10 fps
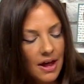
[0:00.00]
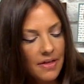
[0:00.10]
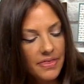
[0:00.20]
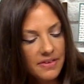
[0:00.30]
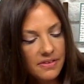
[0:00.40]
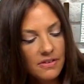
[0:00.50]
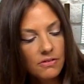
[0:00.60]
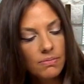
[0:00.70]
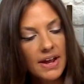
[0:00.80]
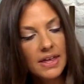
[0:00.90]
And this is
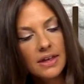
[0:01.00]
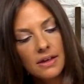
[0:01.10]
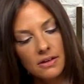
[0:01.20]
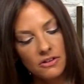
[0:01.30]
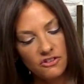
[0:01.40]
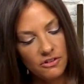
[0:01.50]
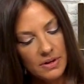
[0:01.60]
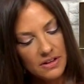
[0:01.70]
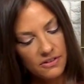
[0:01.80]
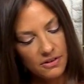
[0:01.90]
ready to
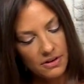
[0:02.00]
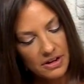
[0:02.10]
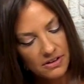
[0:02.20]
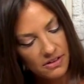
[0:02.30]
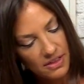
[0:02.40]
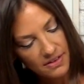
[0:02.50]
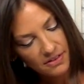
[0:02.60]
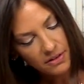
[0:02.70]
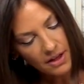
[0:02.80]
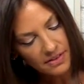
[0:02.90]
insert into these
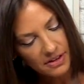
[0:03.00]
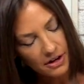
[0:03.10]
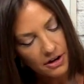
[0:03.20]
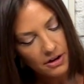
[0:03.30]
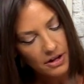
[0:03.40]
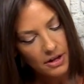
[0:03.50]
slots here.